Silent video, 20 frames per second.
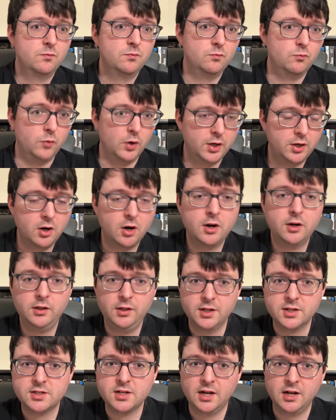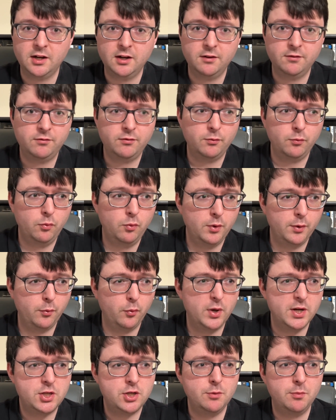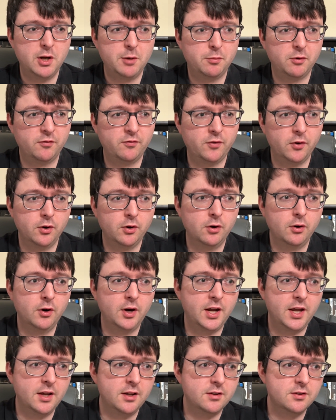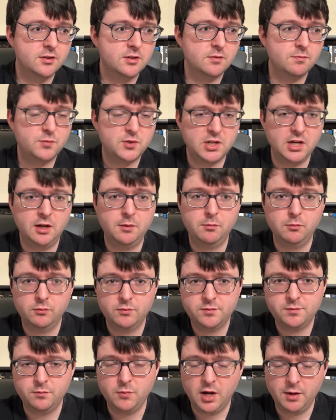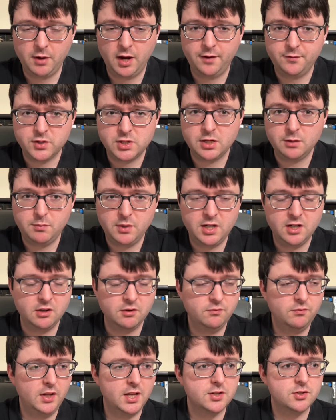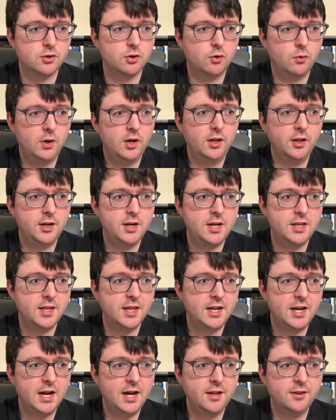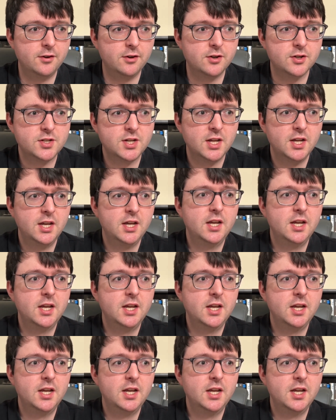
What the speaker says: regardless of which you may prefer, and some obviously being of lesser quality than others,